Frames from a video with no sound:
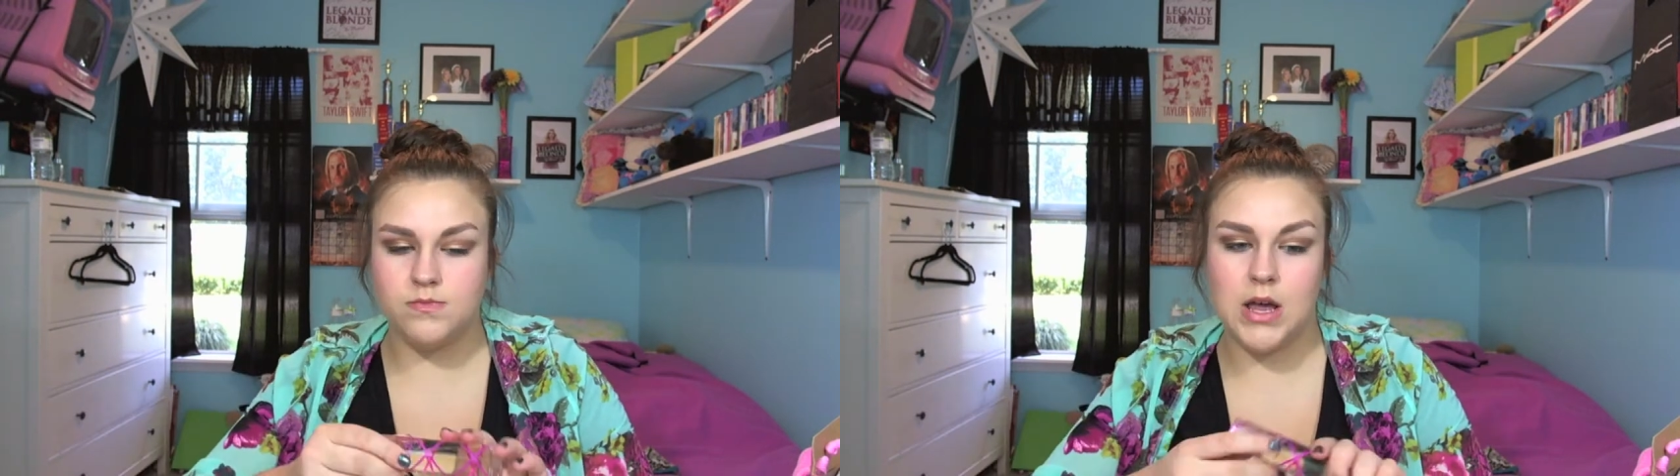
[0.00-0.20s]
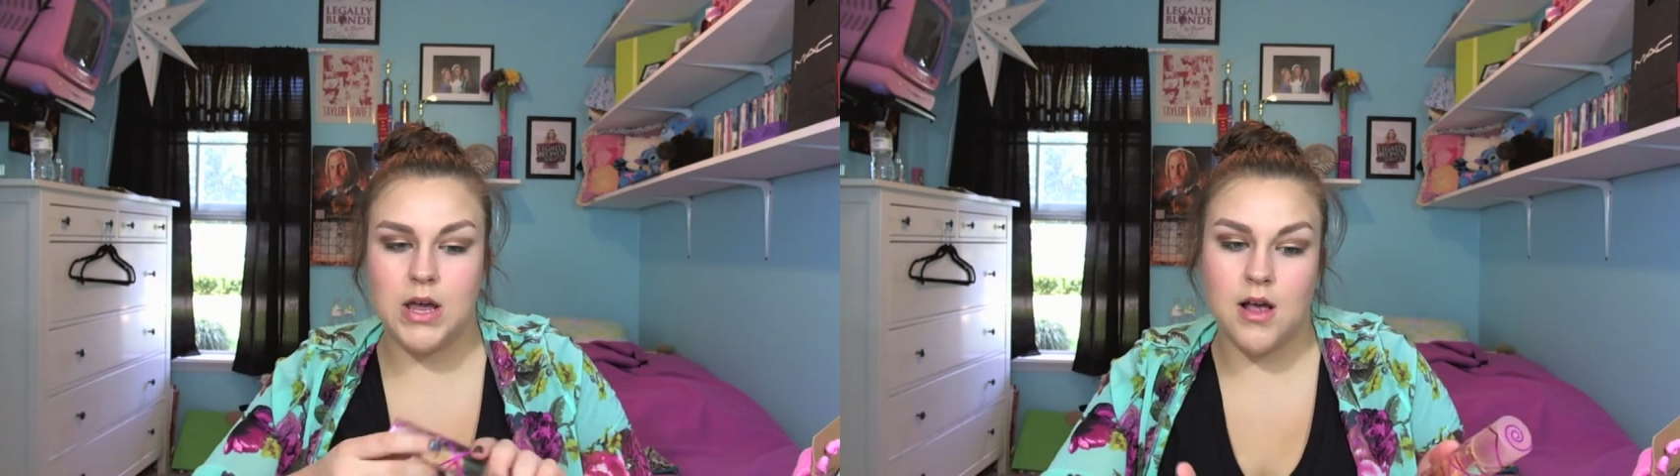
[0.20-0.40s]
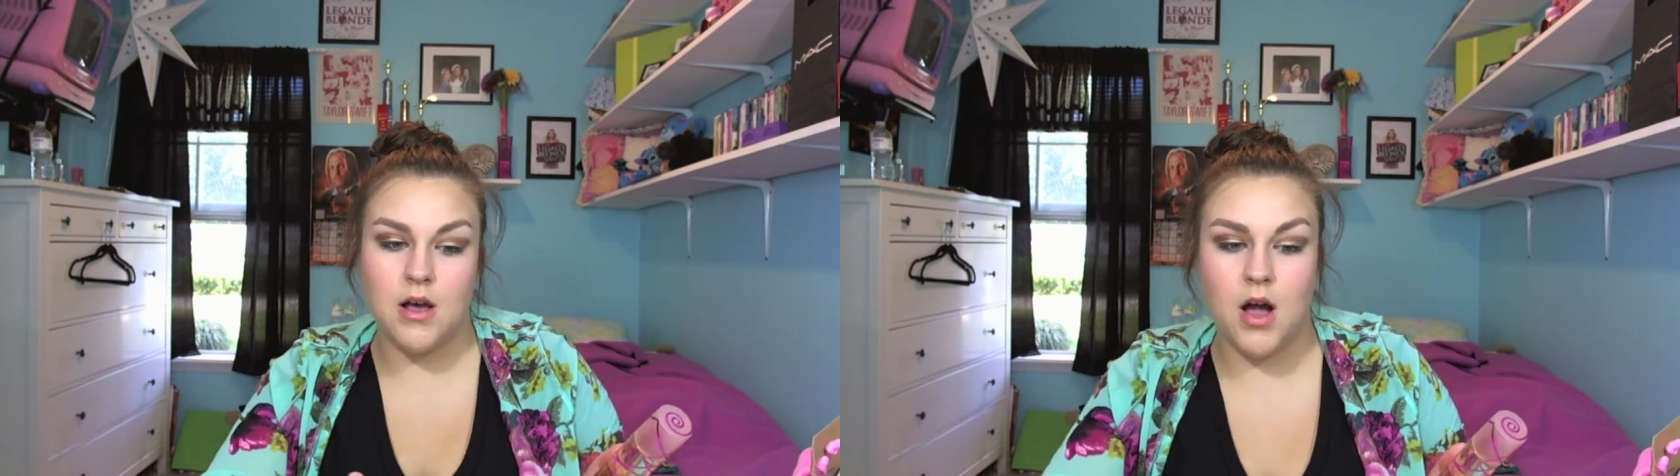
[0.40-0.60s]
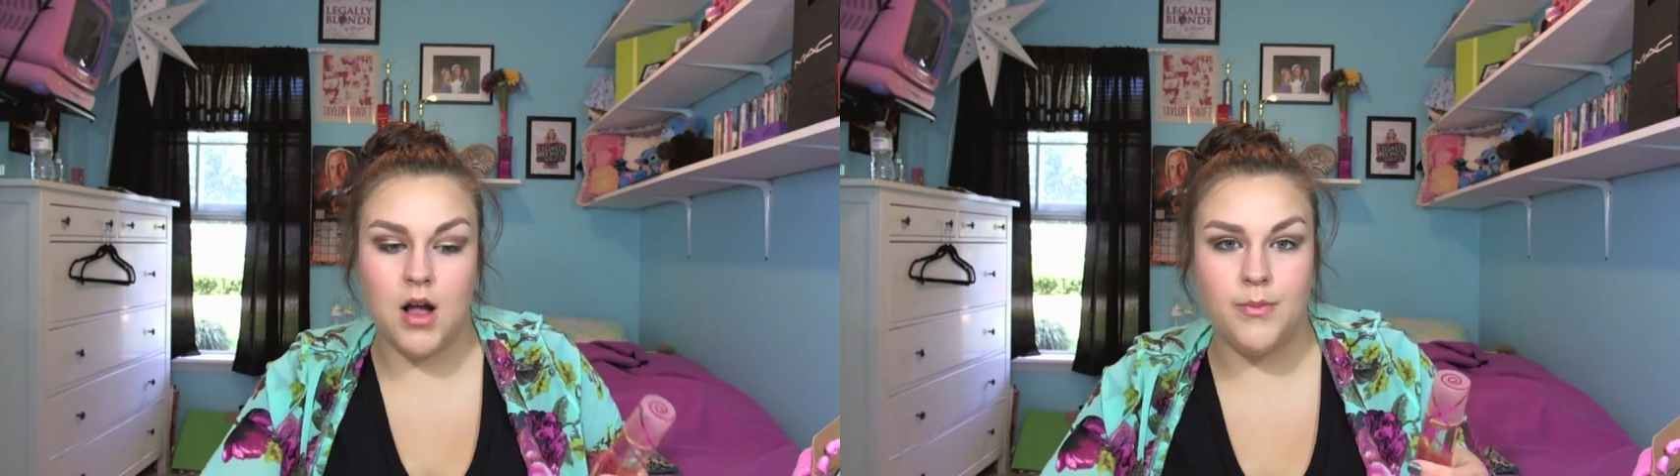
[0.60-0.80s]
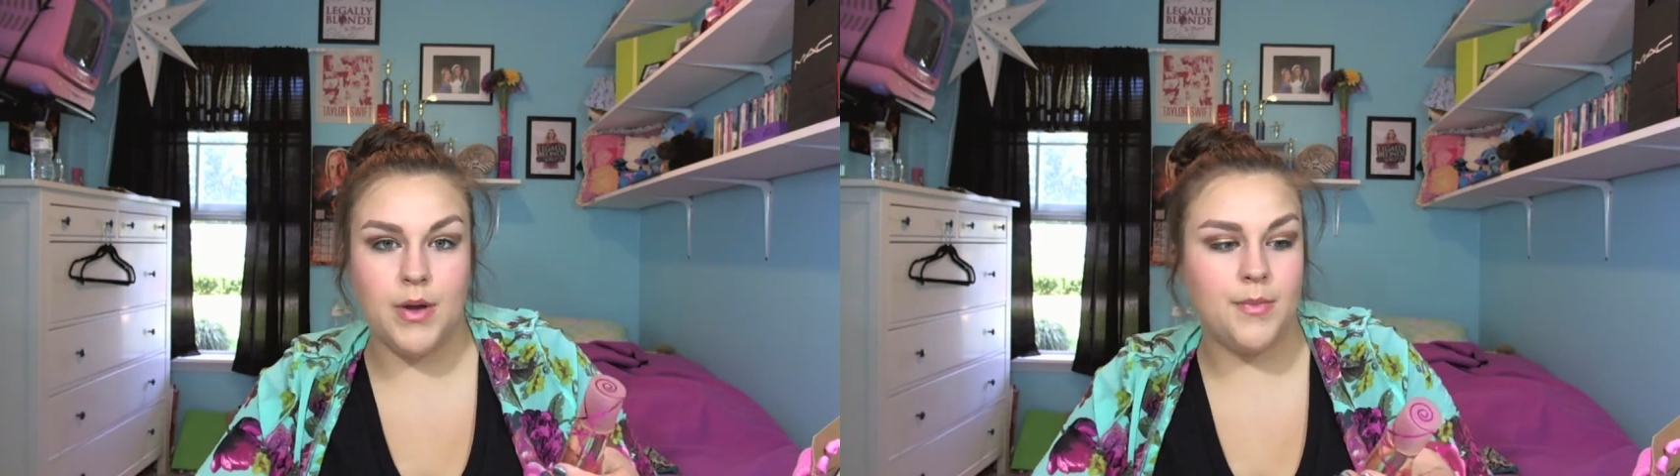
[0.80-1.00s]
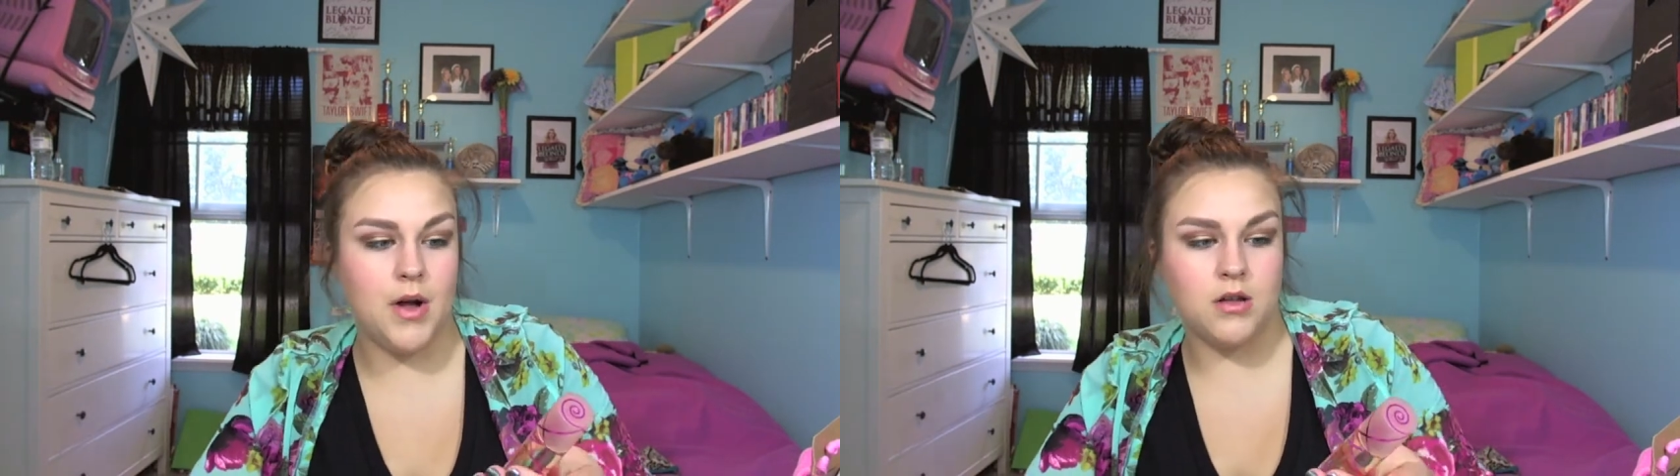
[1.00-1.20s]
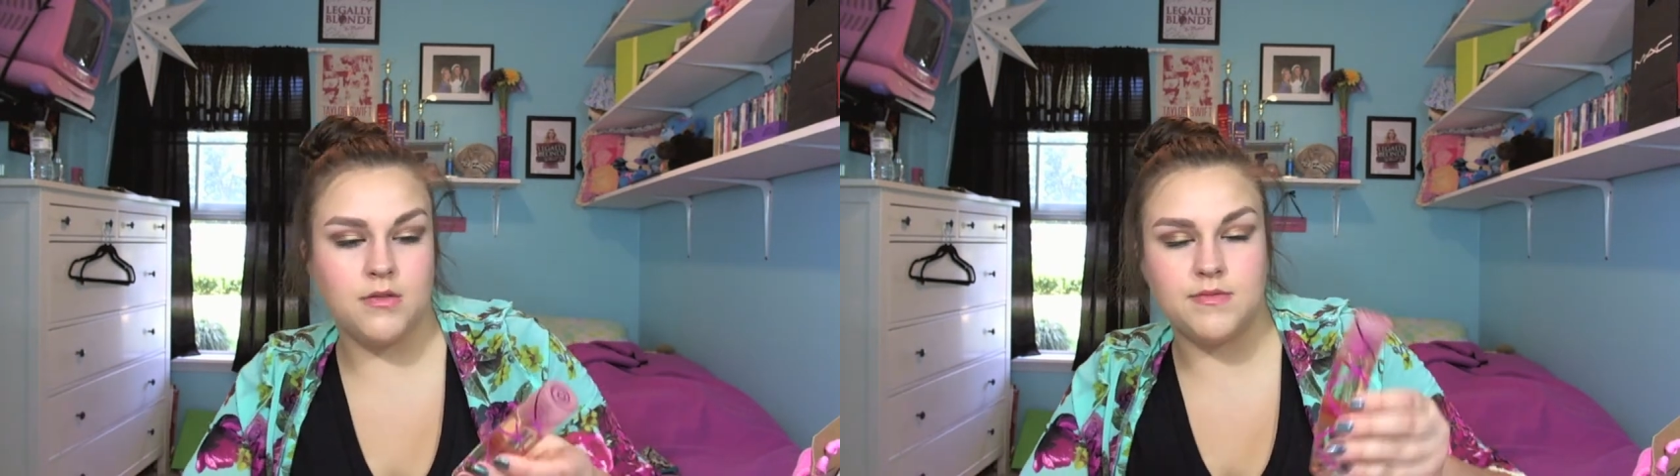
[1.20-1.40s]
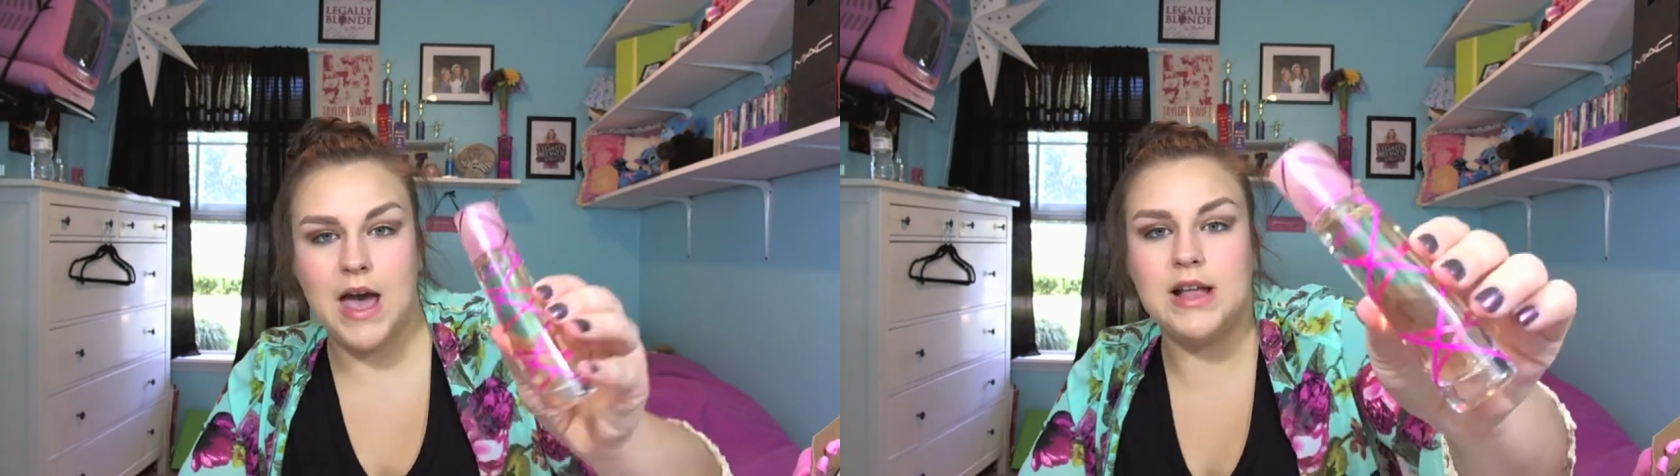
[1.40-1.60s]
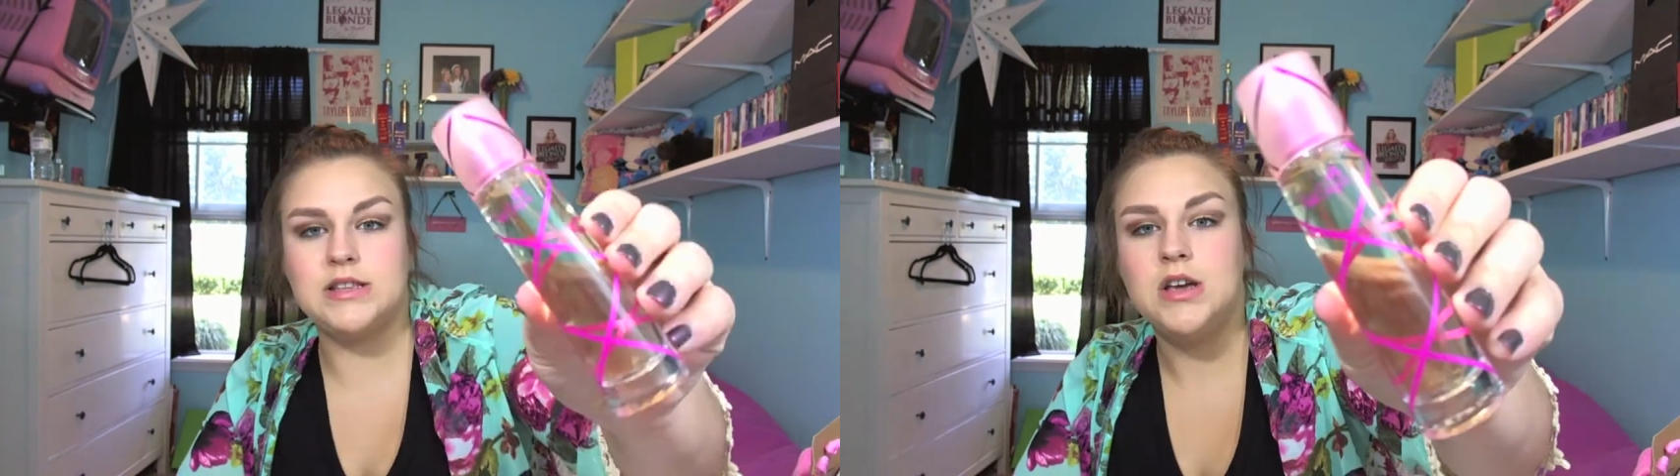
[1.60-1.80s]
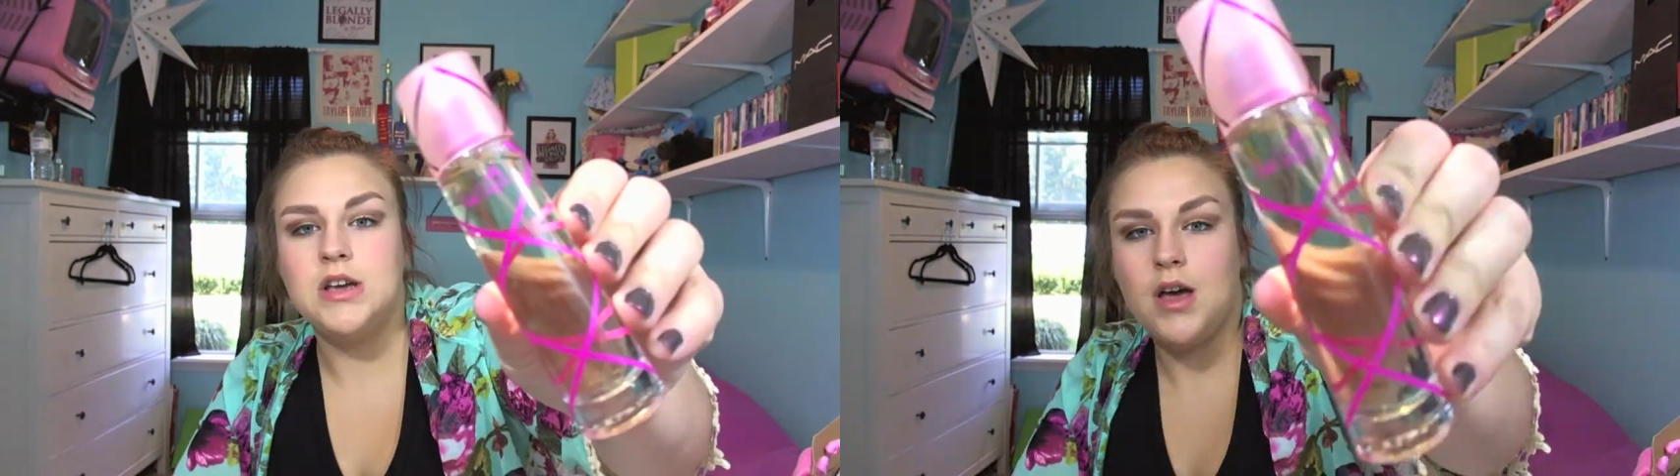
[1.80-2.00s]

because I got a big bottle of that,